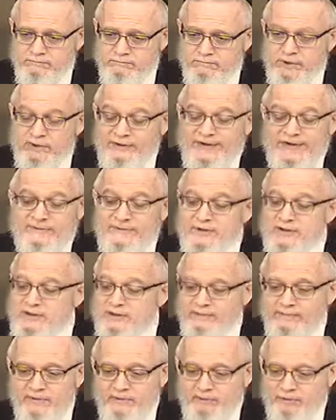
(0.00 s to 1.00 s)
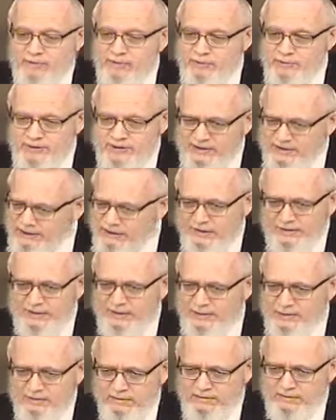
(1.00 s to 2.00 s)
so if it's going to be reduced to nothing,
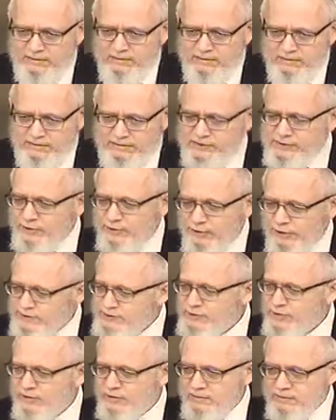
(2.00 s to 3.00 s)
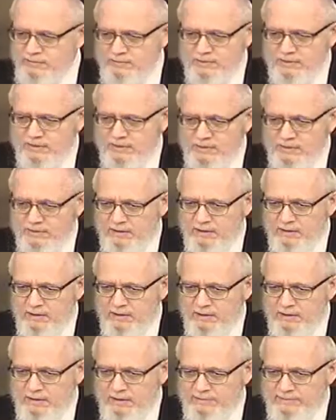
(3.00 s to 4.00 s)
there's no question.
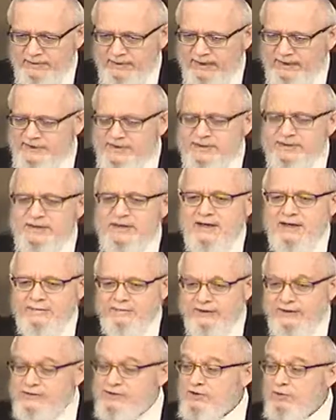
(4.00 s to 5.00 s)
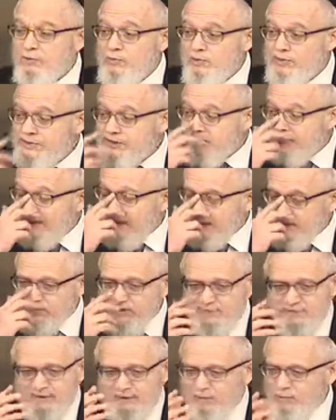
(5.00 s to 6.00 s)
But let's say it's going to have, it's no worse than taking
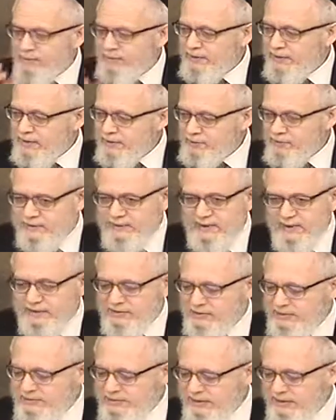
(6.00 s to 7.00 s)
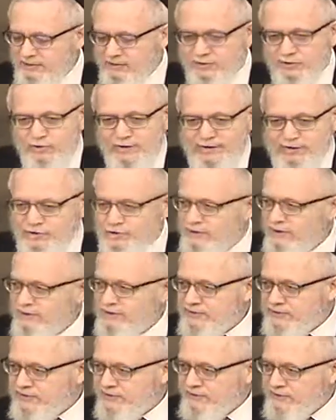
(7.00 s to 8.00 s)
something worth $100 and, and transferring it off
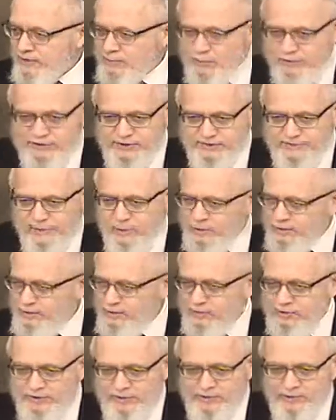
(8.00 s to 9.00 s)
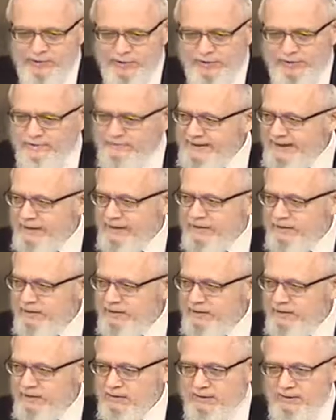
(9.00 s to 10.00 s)
to something worth, which is worth a penny,
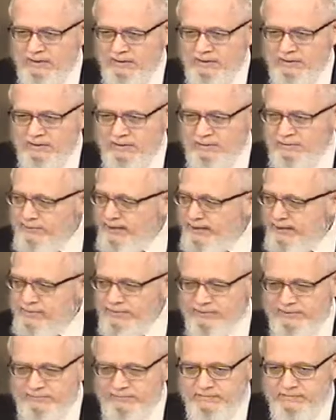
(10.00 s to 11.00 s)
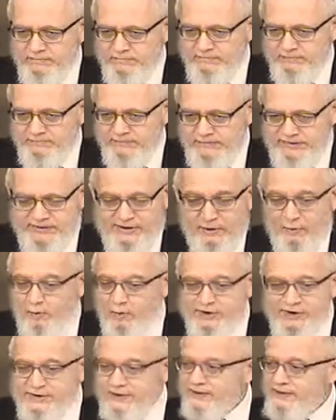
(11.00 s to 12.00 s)
right? It's no
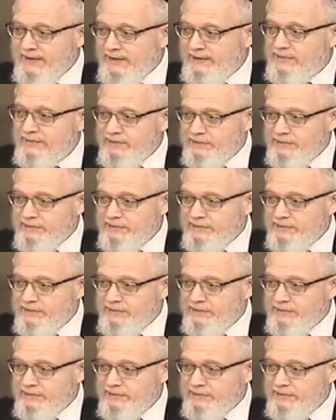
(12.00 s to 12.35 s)
worse than that.